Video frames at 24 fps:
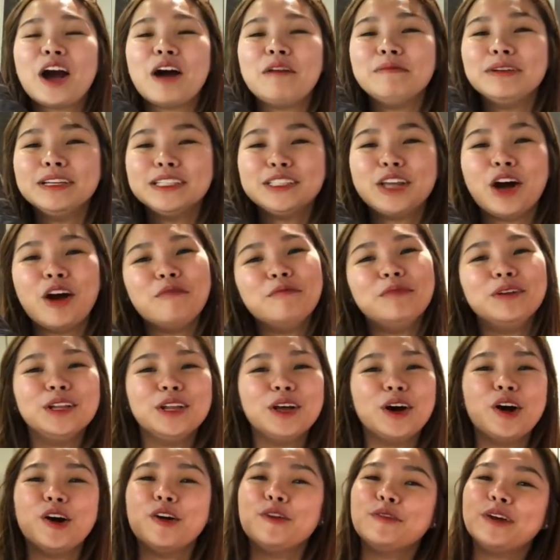Comment down
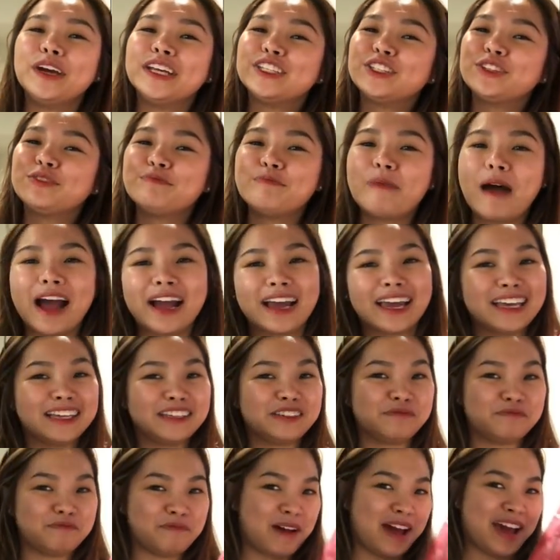below which bag
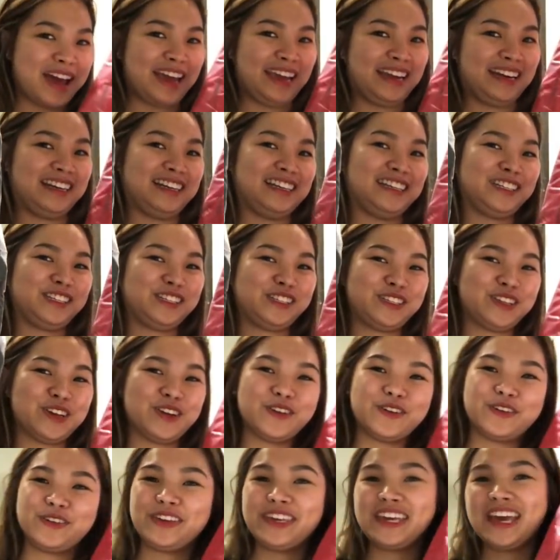is mine.
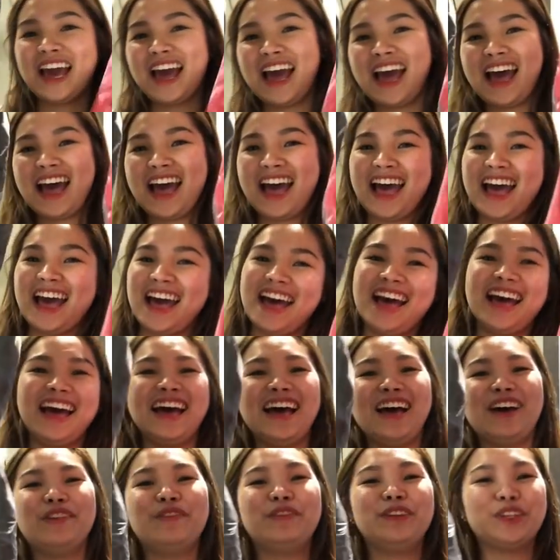So yeah,
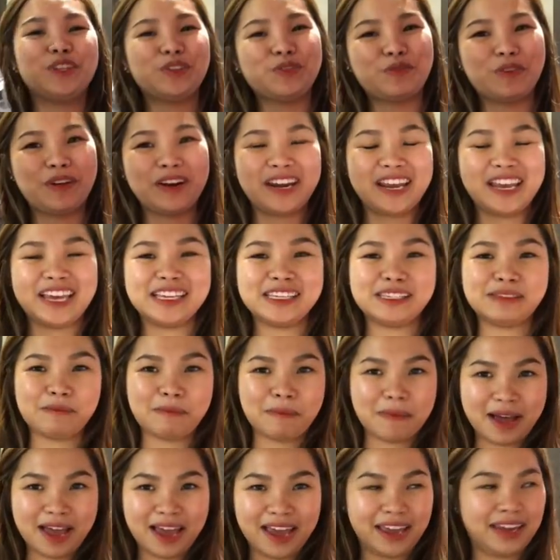which one is
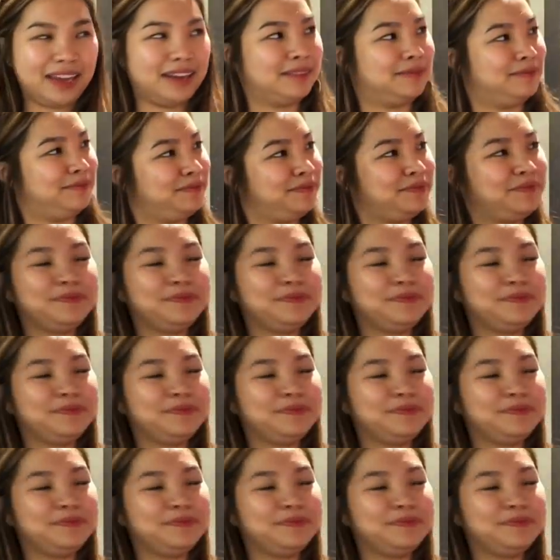mine?